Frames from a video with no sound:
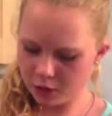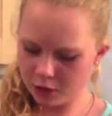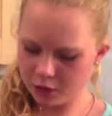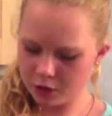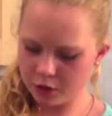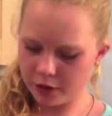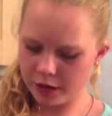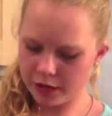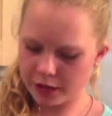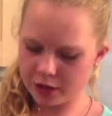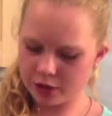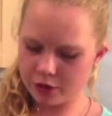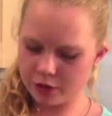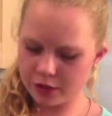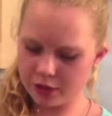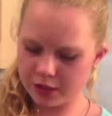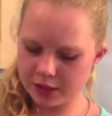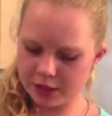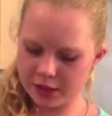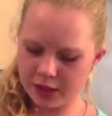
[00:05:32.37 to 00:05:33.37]
So as you
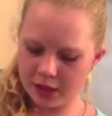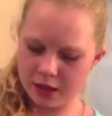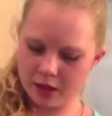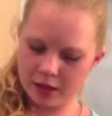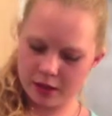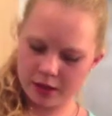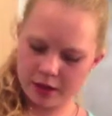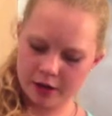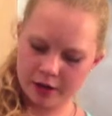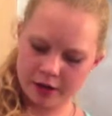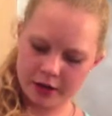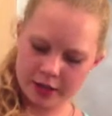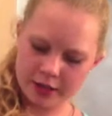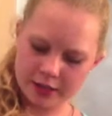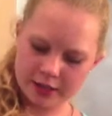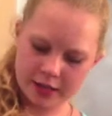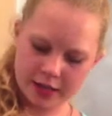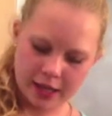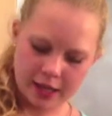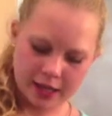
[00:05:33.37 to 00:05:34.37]
can see, there
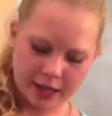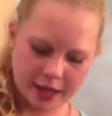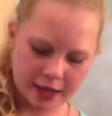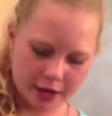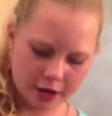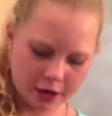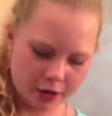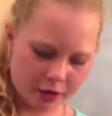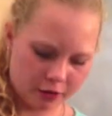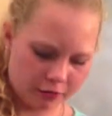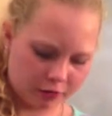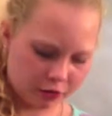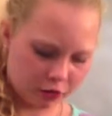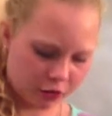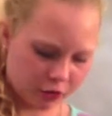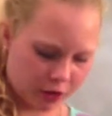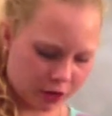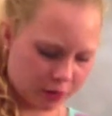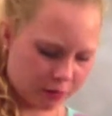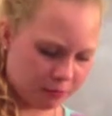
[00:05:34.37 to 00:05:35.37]
is a layer
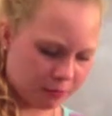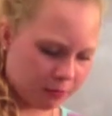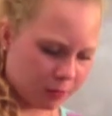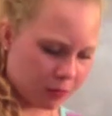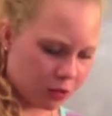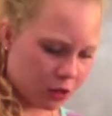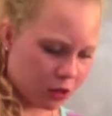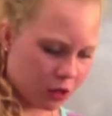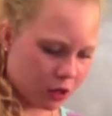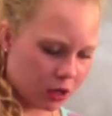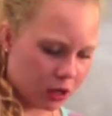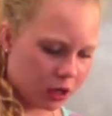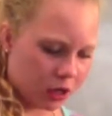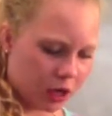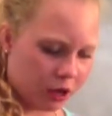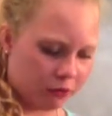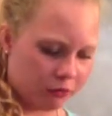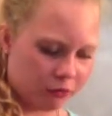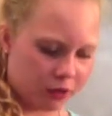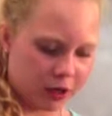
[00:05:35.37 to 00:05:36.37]
of cream
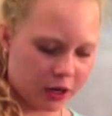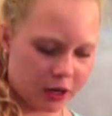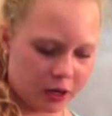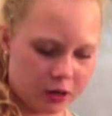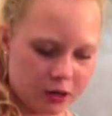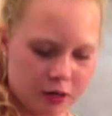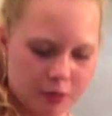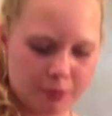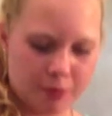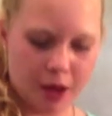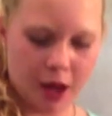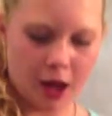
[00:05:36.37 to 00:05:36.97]
covering the